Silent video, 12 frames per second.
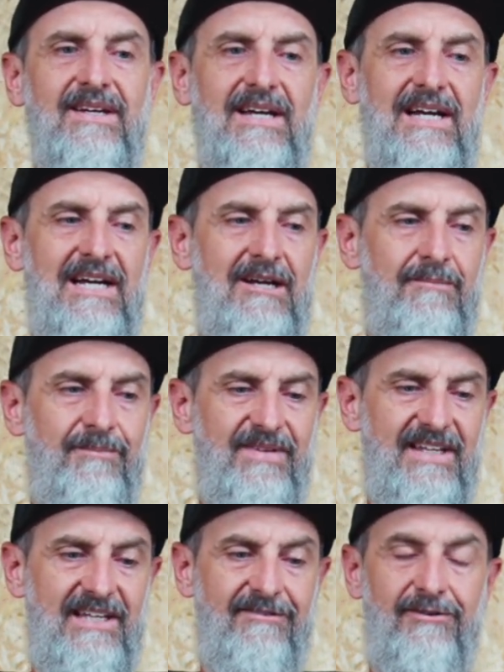
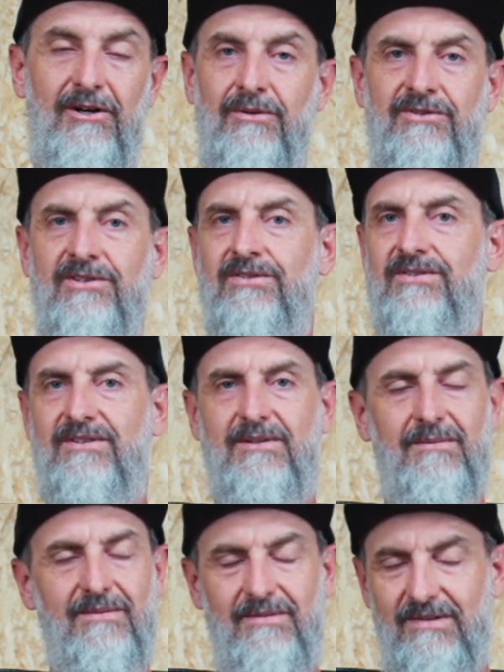if I was just
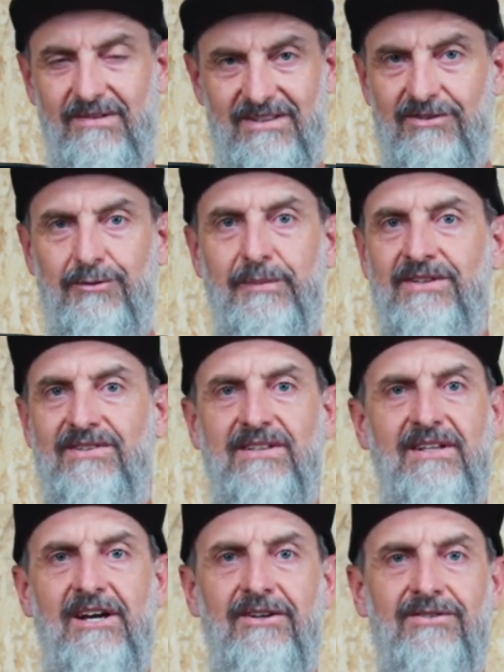
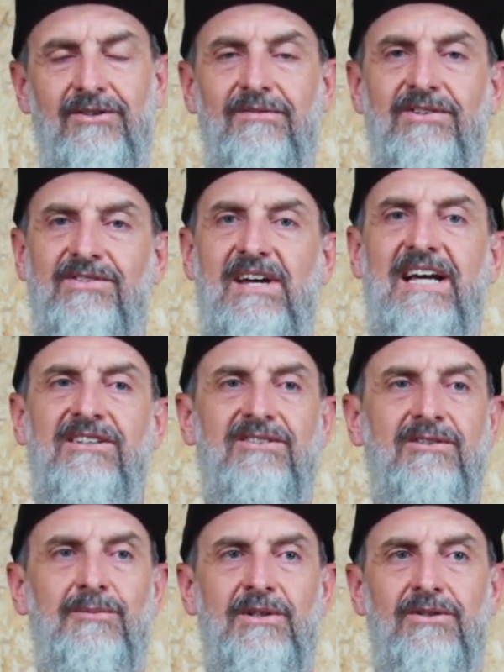dismissing those
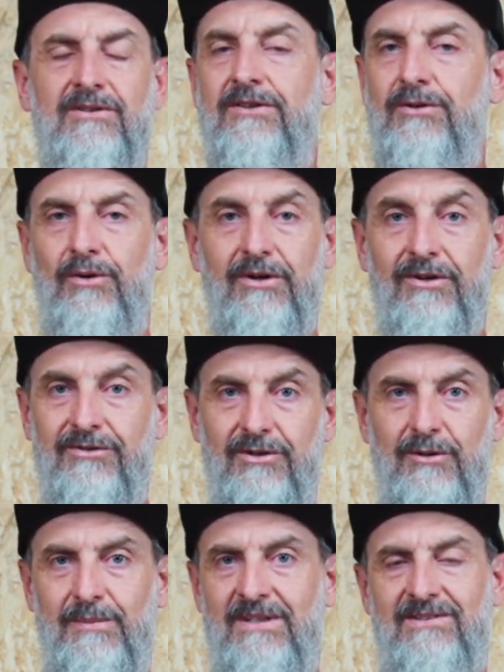conversations because I thought I was
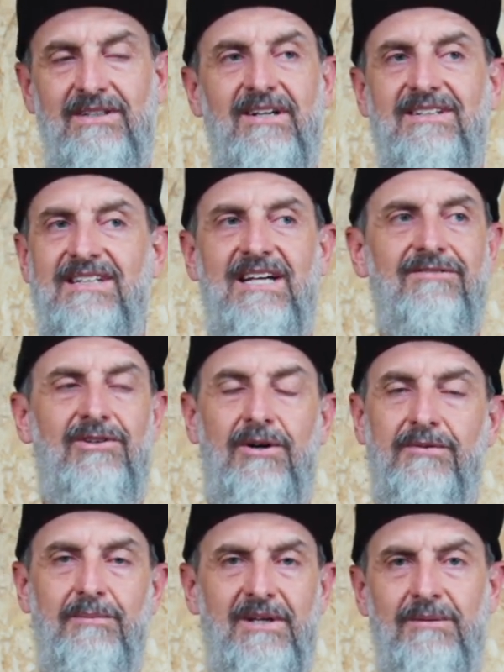too busy and I didn't have
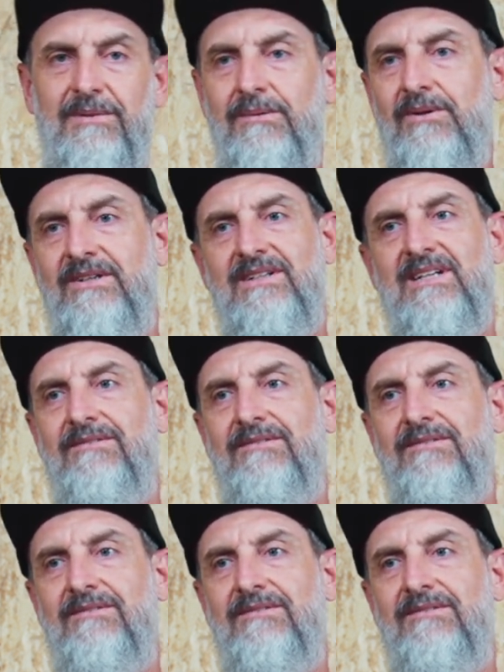time to meet people, I didn't